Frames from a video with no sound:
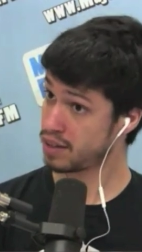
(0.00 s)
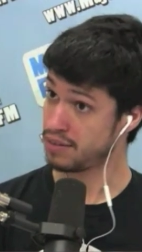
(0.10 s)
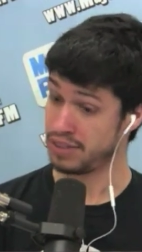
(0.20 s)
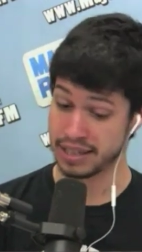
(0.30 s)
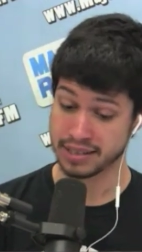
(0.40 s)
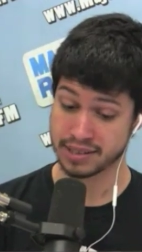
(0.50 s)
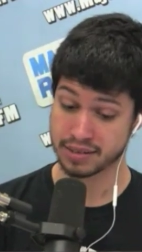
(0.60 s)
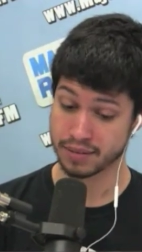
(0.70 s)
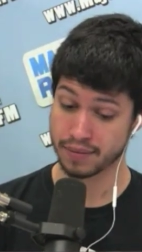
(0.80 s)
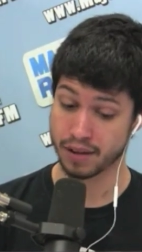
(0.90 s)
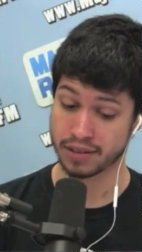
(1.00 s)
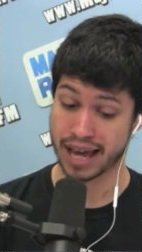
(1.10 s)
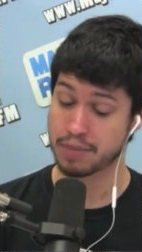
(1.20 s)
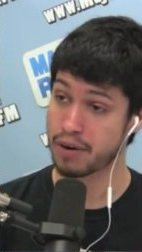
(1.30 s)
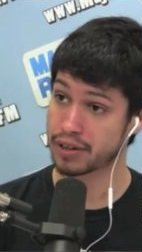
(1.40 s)
these
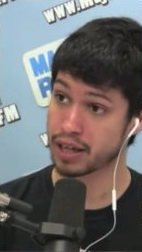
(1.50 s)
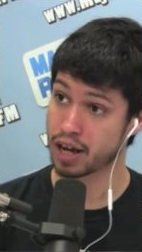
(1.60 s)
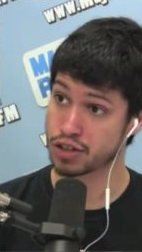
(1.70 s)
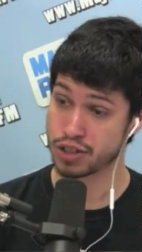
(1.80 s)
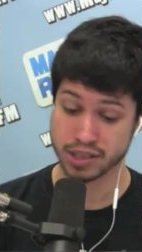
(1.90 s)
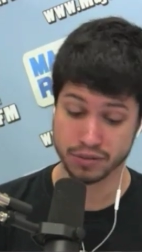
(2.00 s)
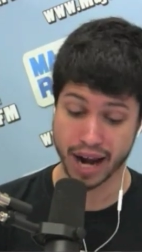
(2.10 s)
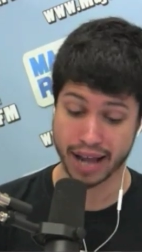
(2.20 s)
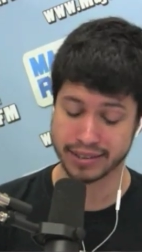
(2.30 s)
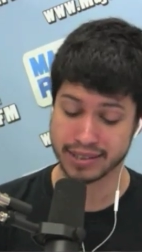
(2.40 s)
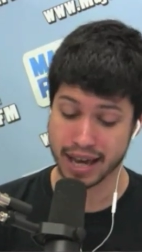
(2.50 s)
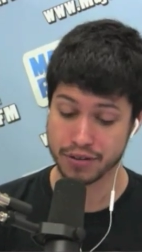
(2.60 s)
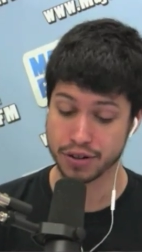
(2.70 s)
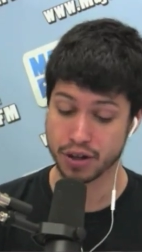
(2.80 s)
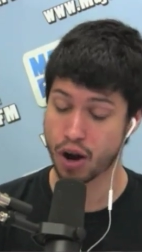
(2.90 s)
Latin American countries have rallied
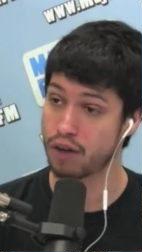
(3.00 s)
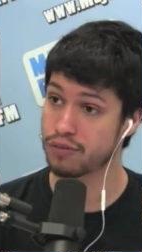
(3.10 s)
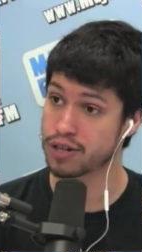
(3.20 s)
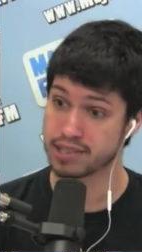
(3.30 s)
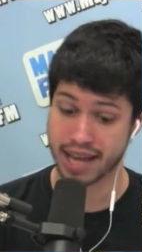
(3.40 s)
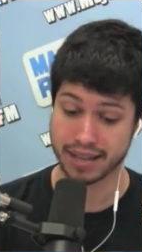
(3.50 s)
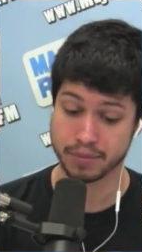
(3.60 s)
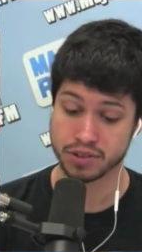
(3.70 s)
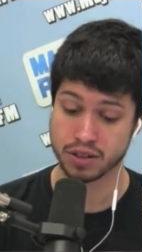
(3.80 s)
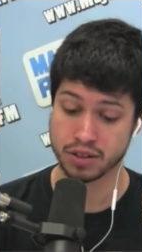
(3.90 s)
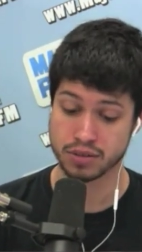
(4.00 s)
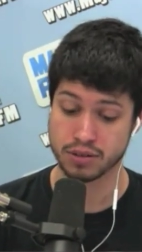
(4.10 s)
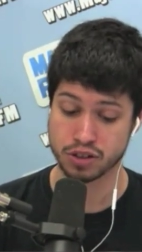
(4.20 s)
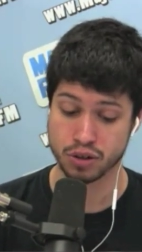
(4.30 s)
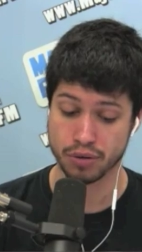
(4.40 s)
together to offer asylum to
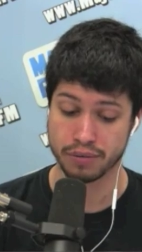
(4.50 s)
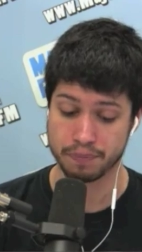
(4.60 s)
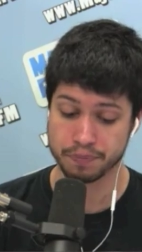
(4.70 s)
Snowden.